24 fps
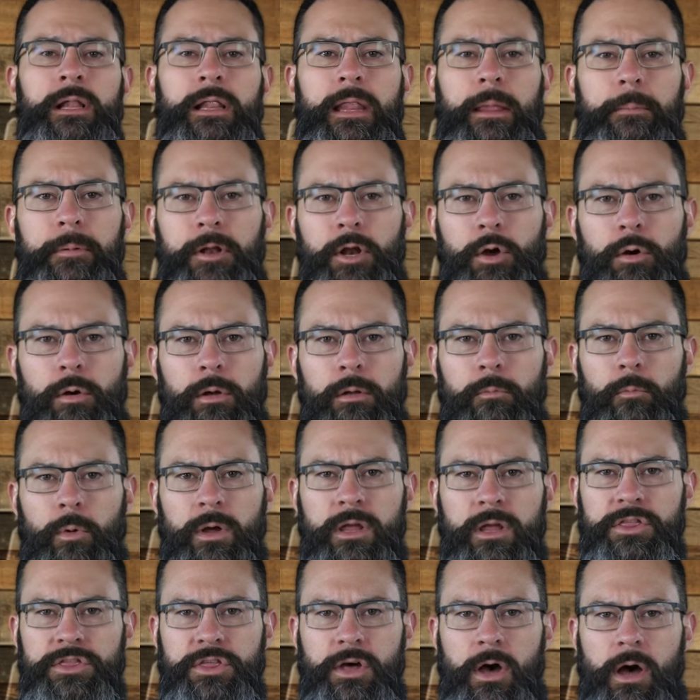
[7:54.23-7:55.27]
Let me know
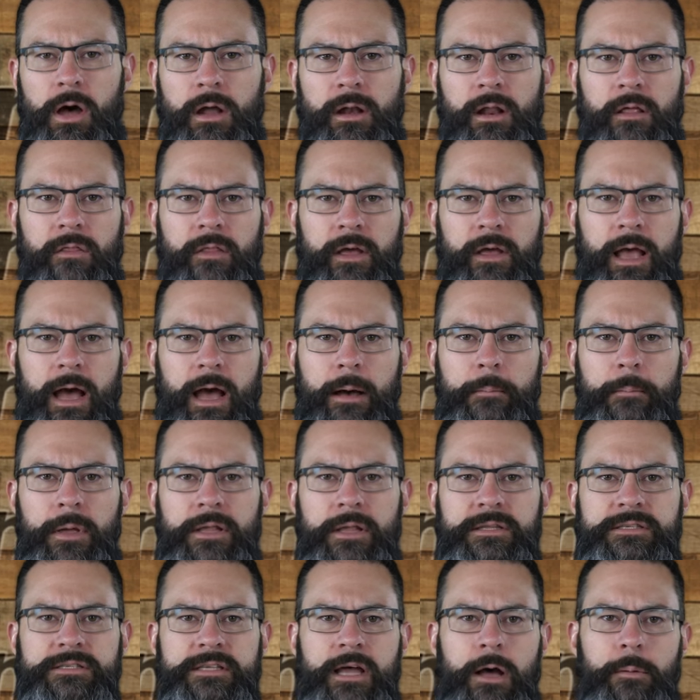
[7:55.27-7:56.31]
what you thought in the
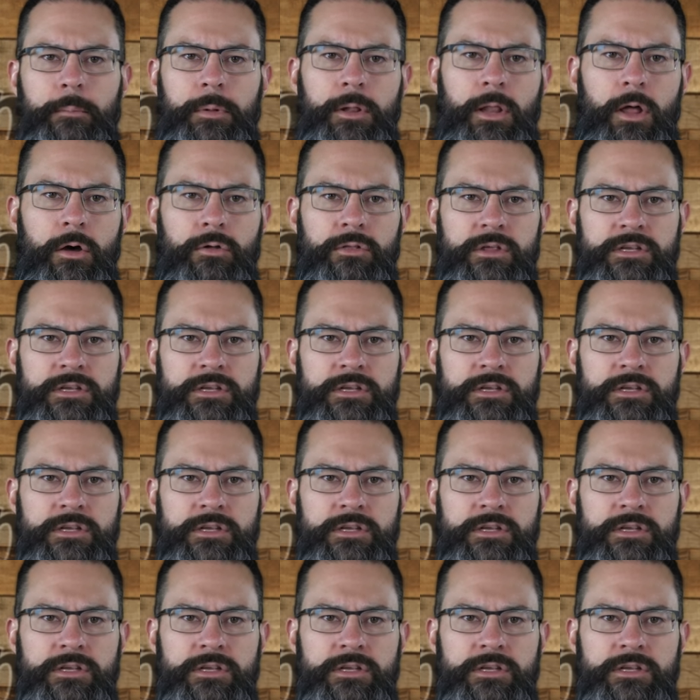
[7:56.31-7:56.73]
comments down below